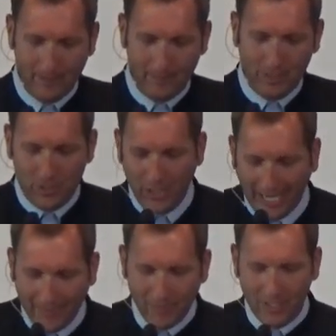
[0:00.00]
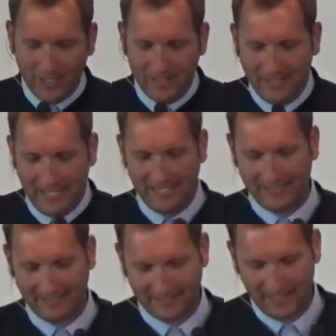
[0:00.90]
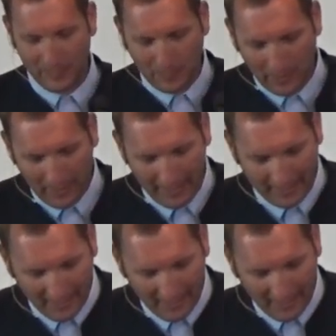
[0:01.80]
But James on his knees is praying,